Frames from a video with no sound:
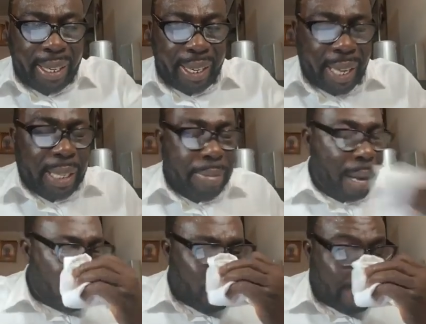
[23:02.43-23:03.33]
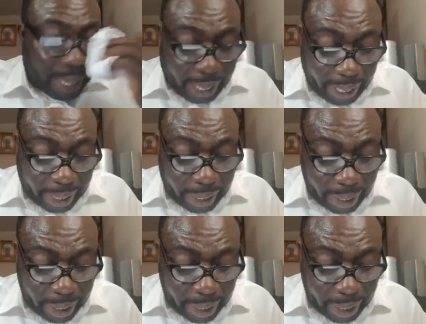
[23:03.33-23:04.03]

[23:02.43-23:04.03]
This man owns the king.